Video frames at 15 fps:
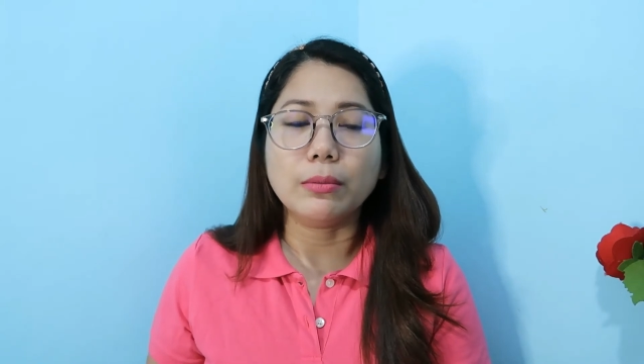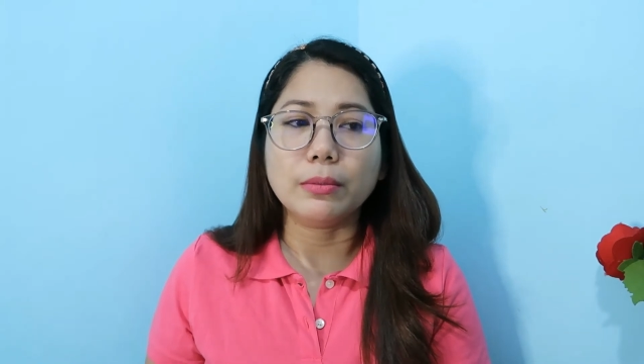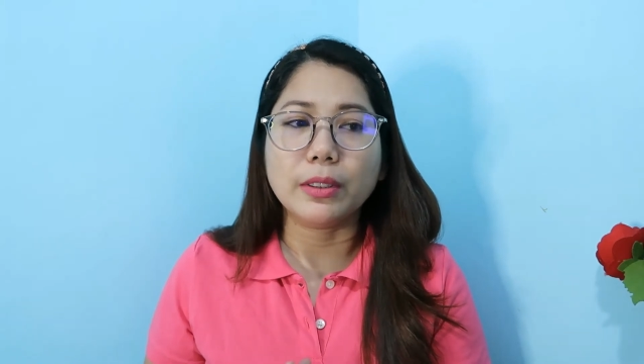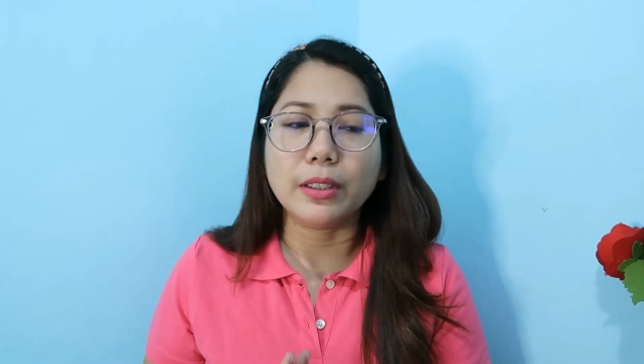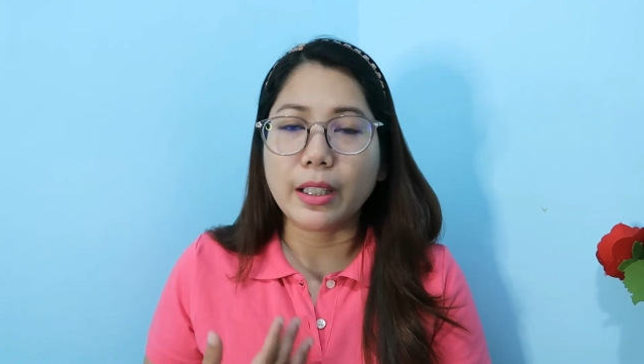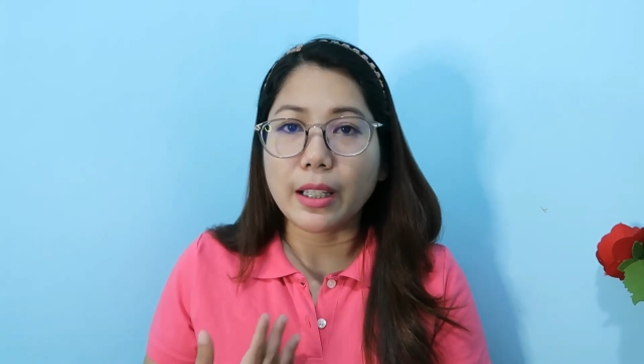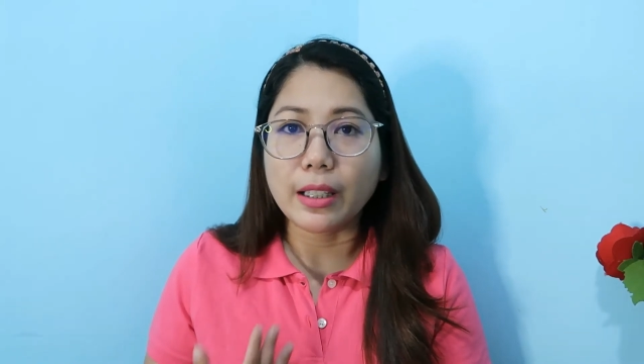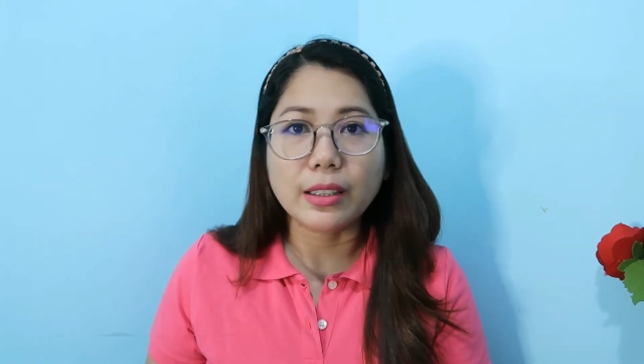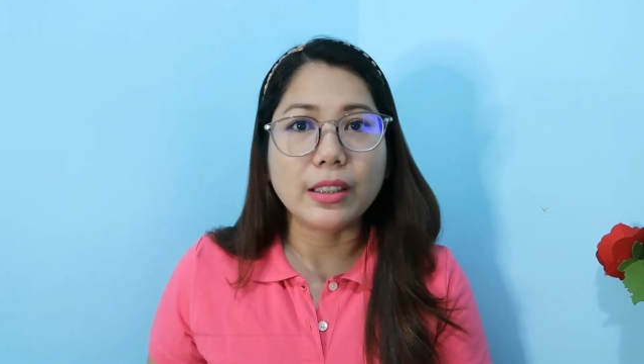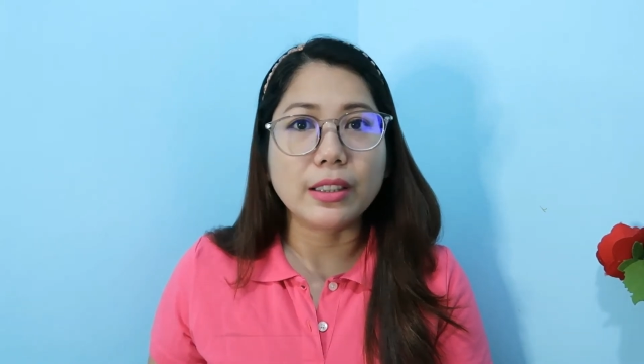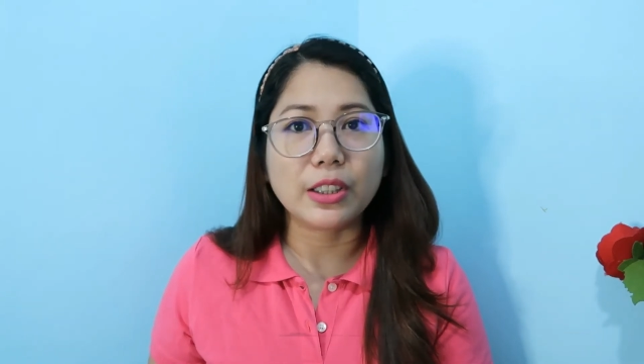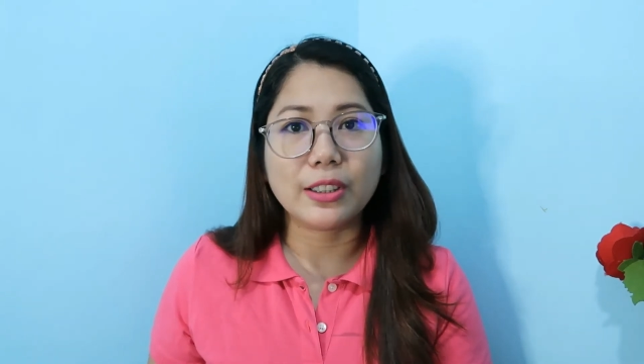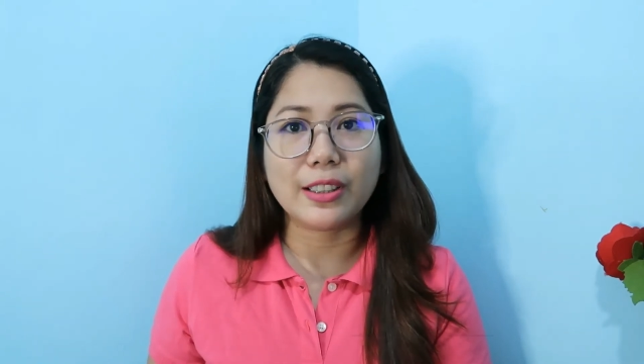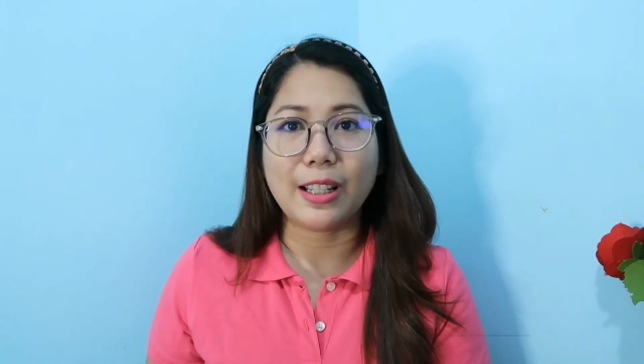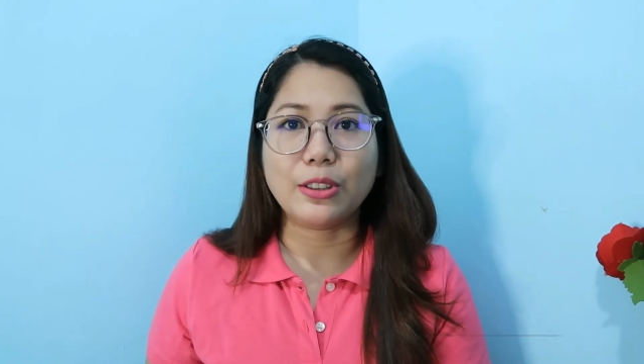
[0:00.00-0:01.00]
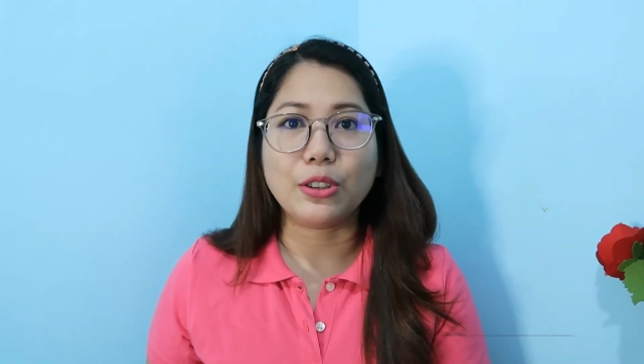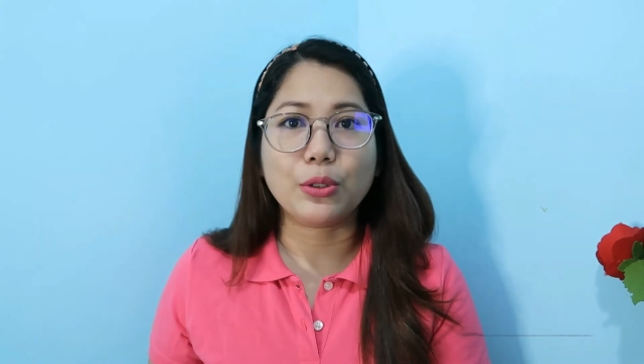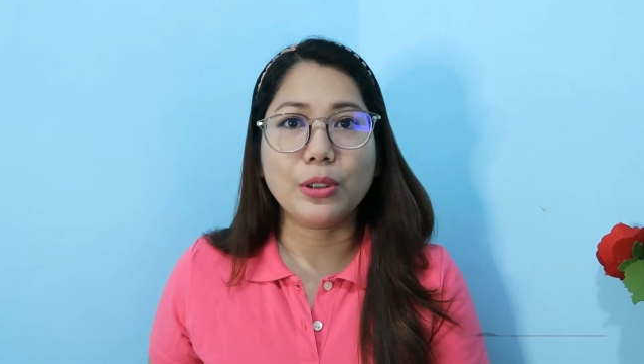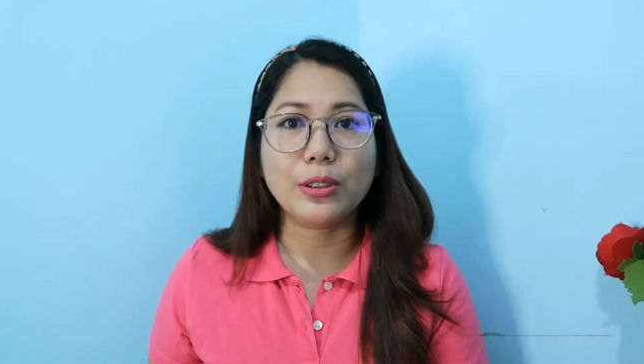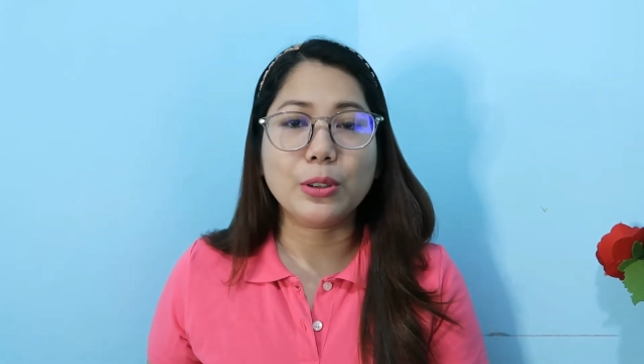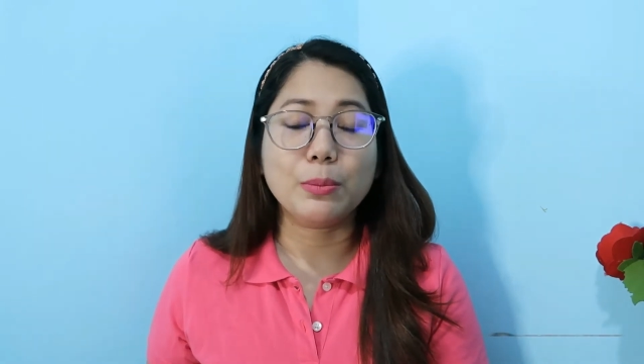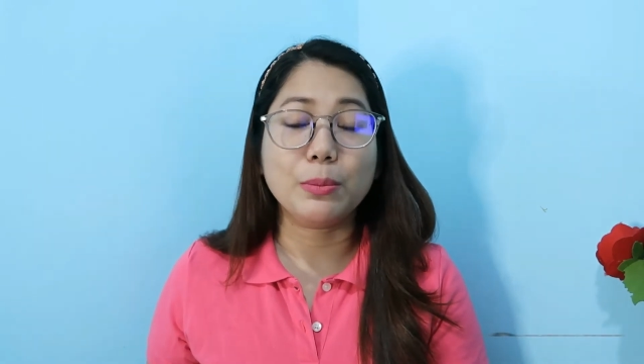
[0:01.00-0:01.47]
Yes, it's
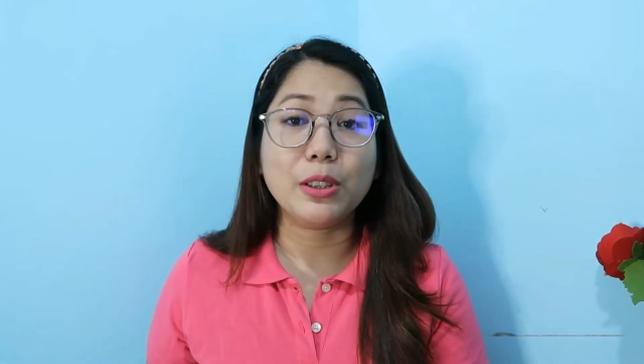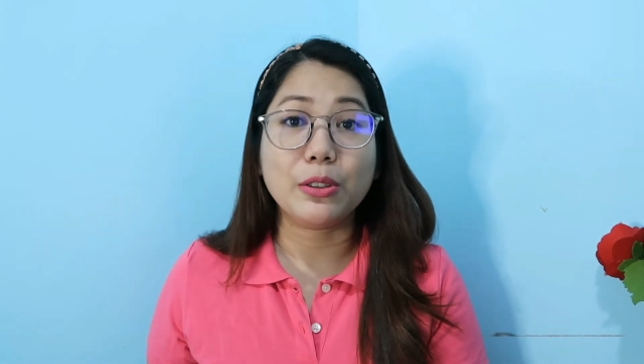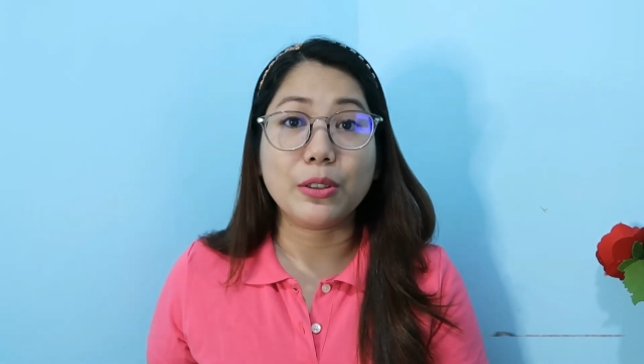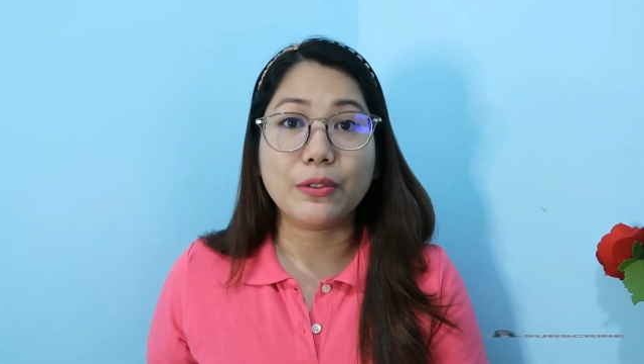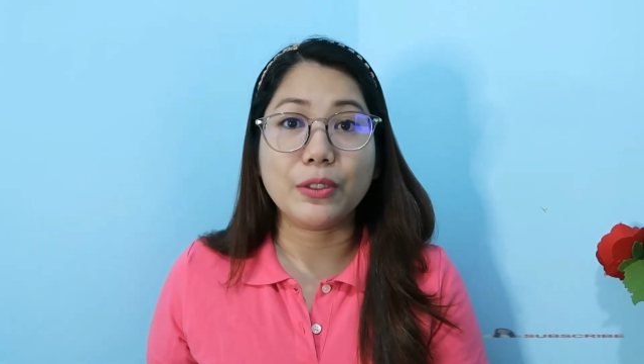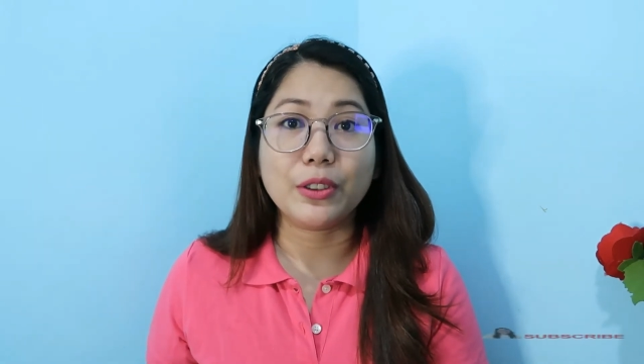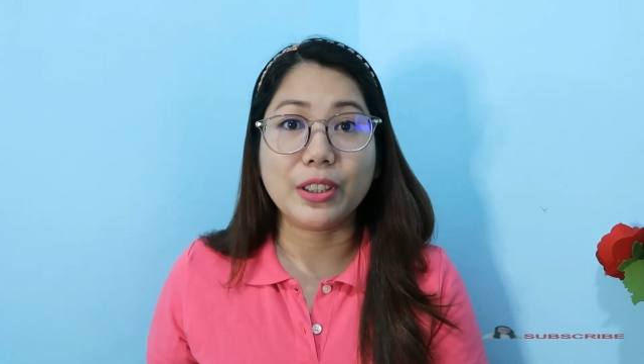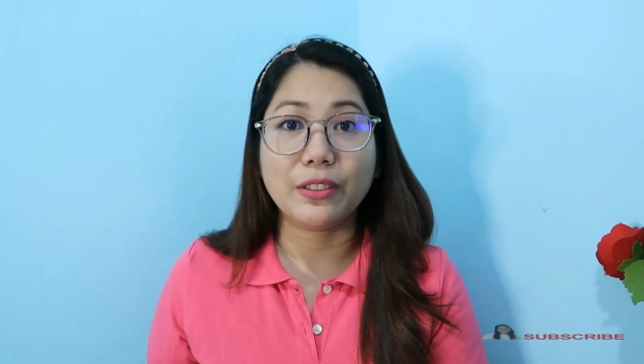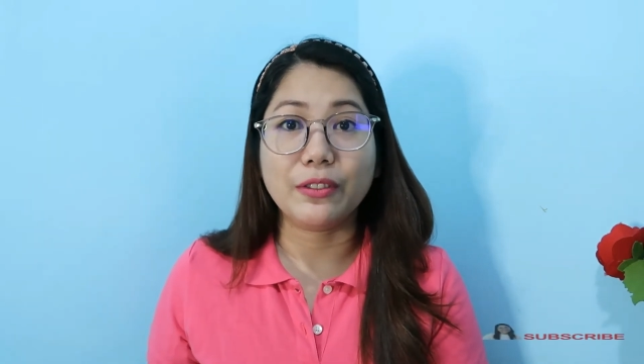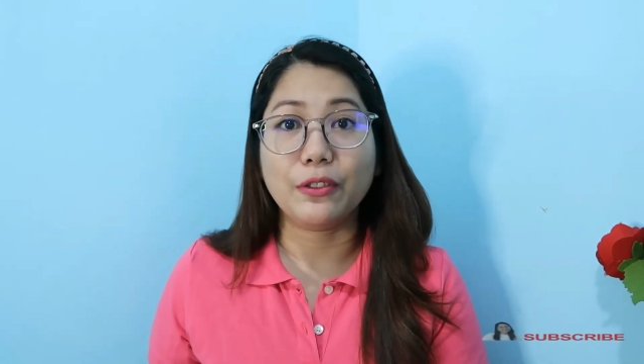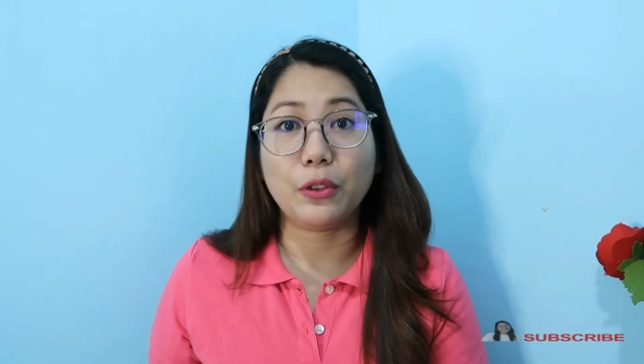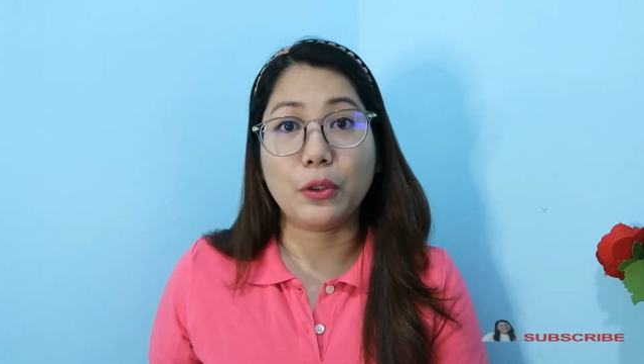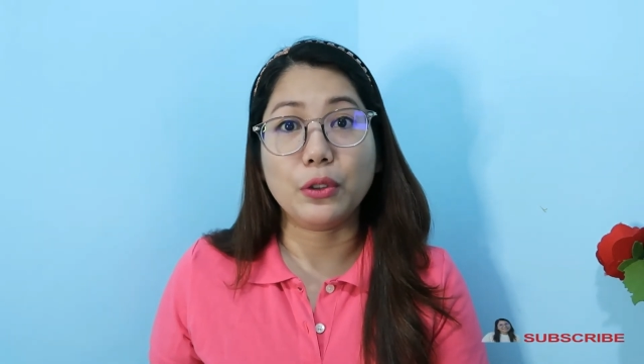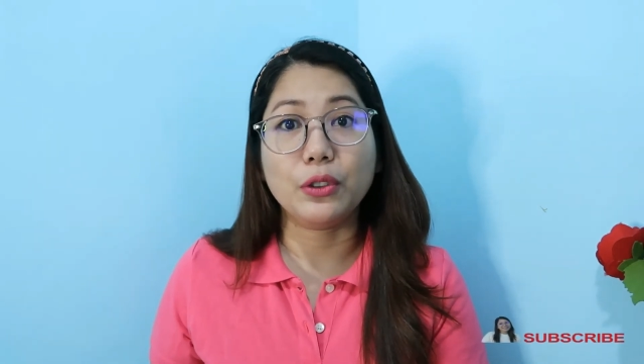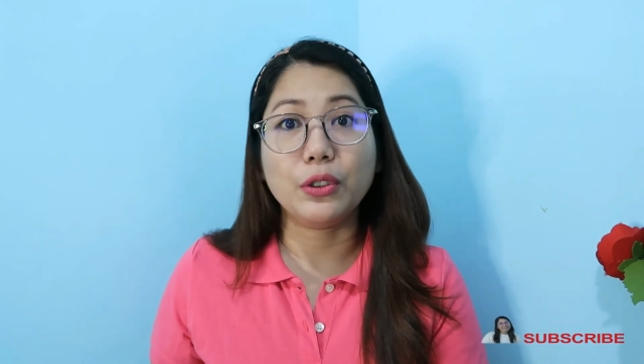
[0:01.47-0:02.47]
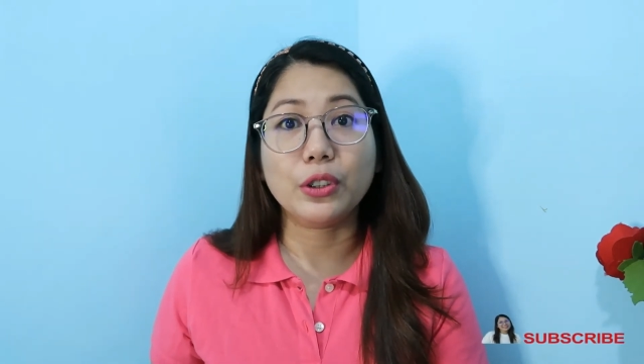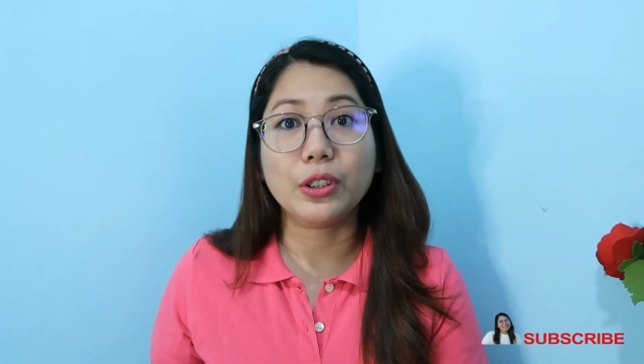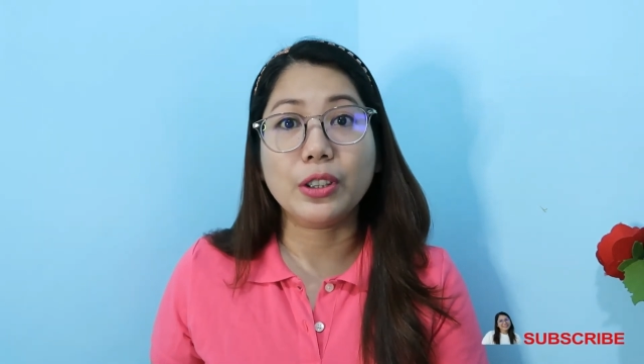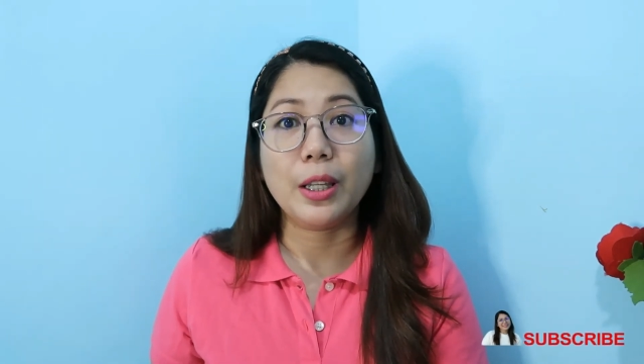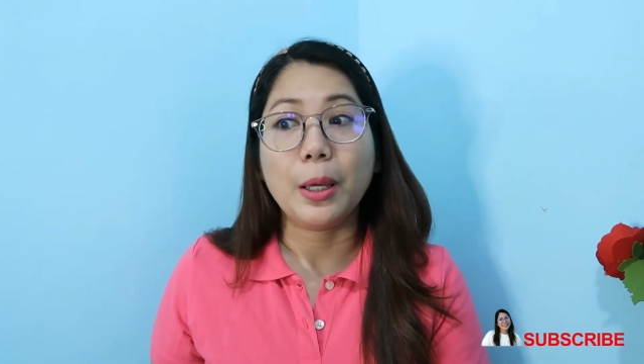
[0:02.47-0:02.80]
natural to be nervous at first,